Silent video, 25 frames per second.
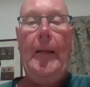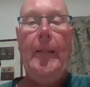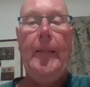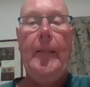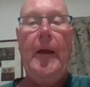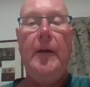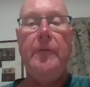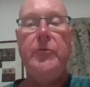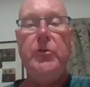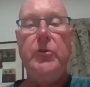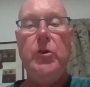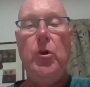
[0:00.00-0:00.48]

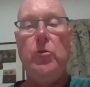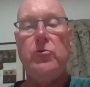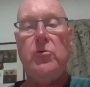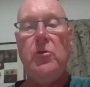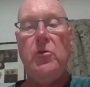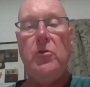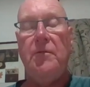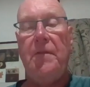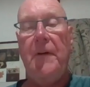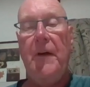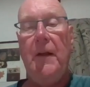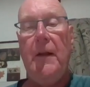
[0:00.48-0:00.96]
They have
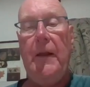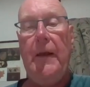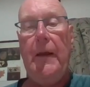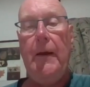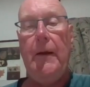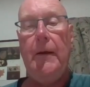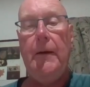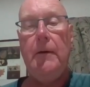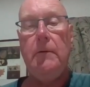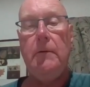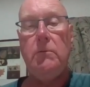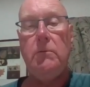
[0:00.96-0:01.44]

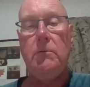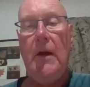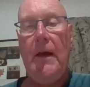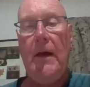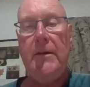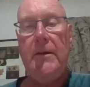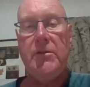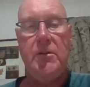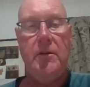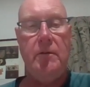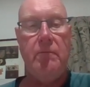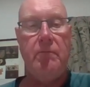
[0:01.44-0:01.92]
neutrophilia,
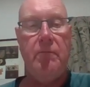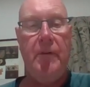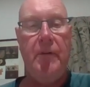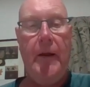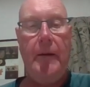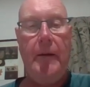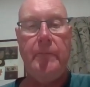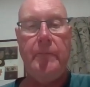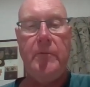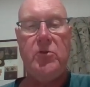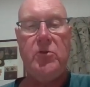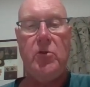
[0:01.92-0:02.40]
raised
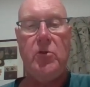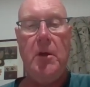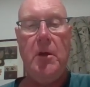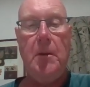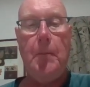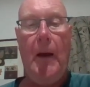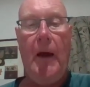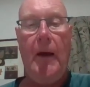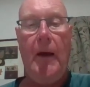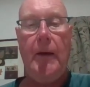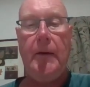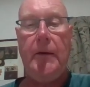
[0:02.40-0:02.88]
inflammatory
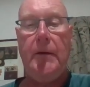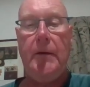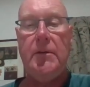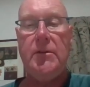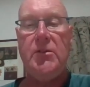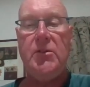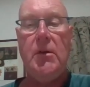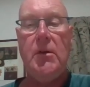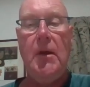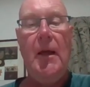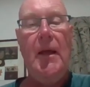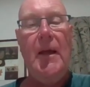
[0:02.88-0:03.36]

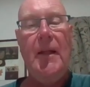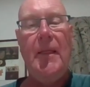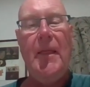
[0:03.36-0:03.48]
markers.